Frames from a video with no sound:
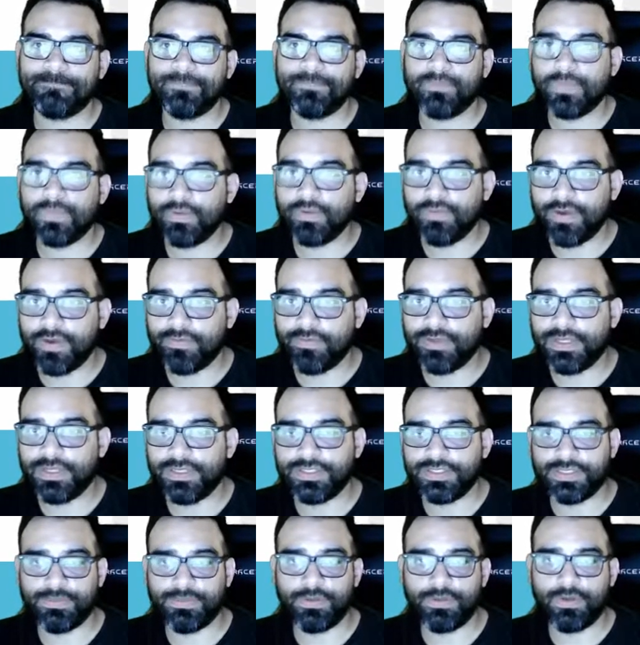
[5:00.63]
very
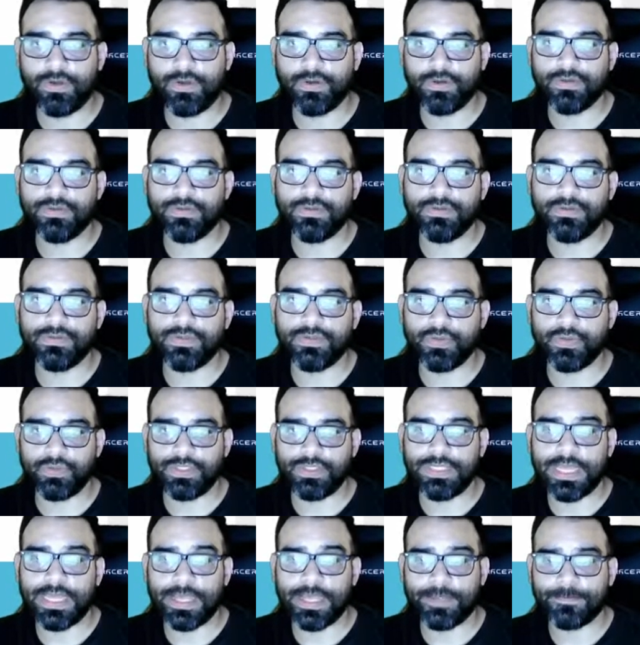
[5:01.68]
similar to
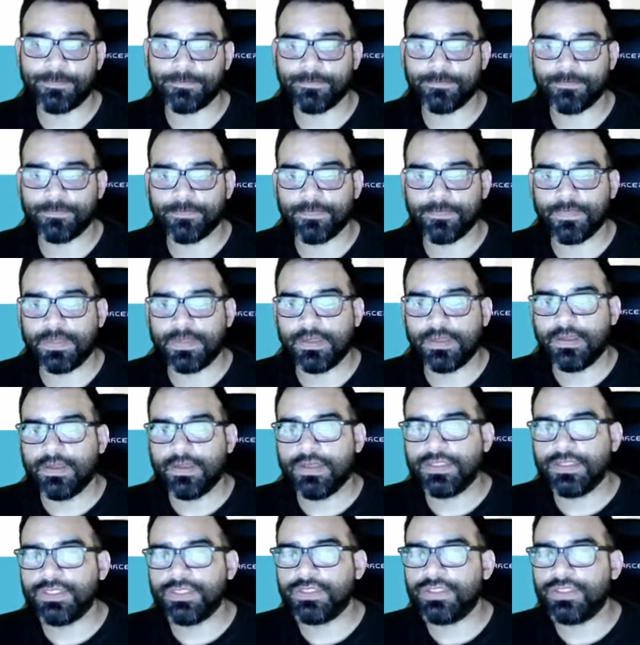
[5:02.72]
today. It says their